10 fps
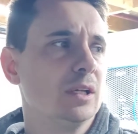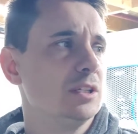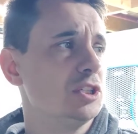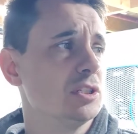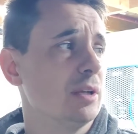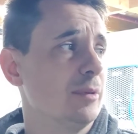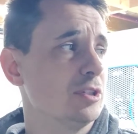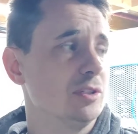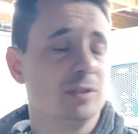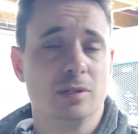It's just so
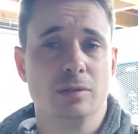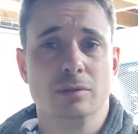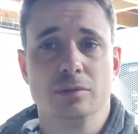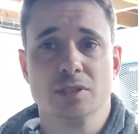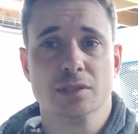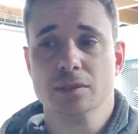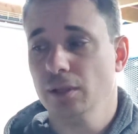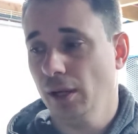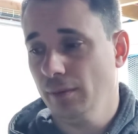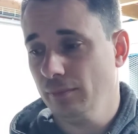much to do. Just
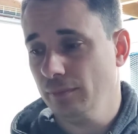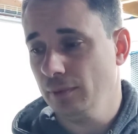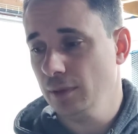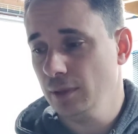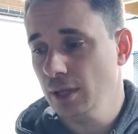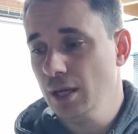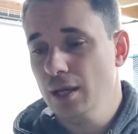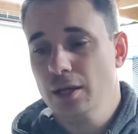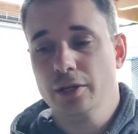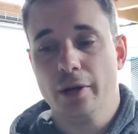like
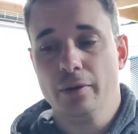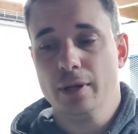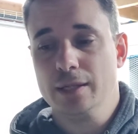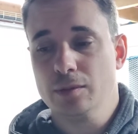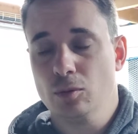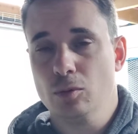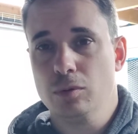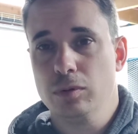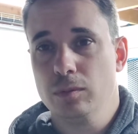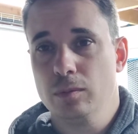you know, as
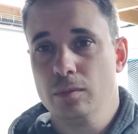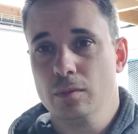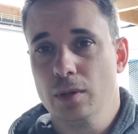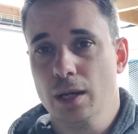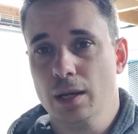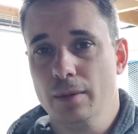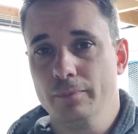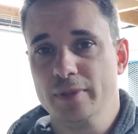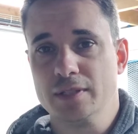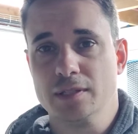all
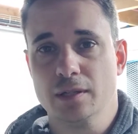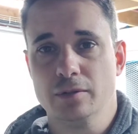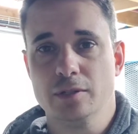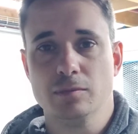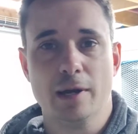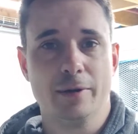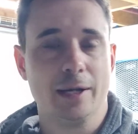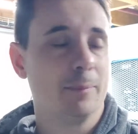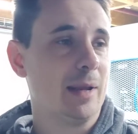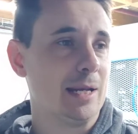business owners
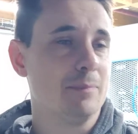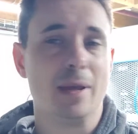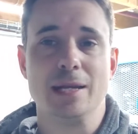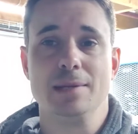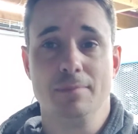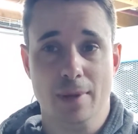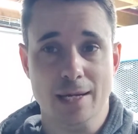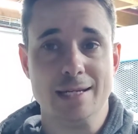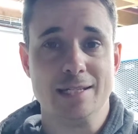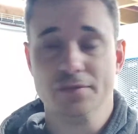wearing many
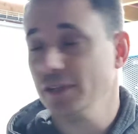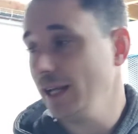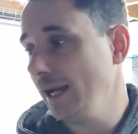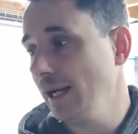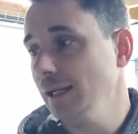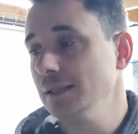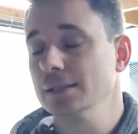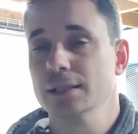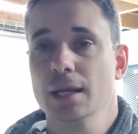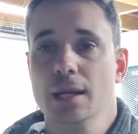different
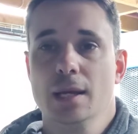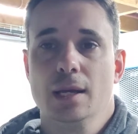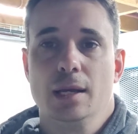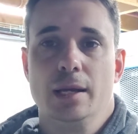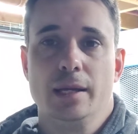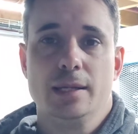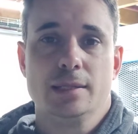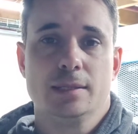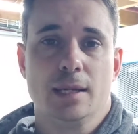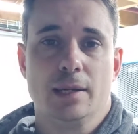hats,
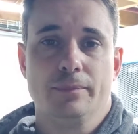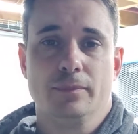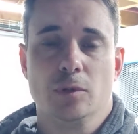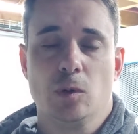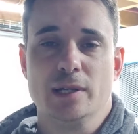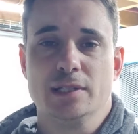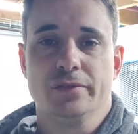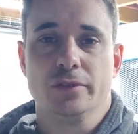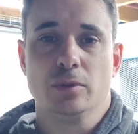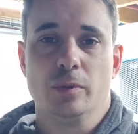it's quite
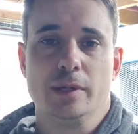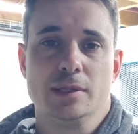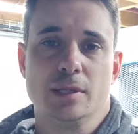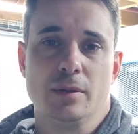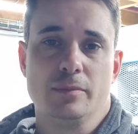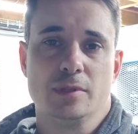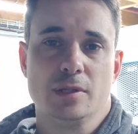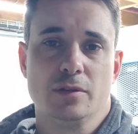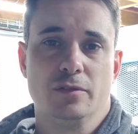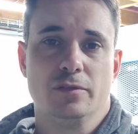difficult in terms
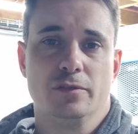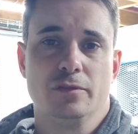of,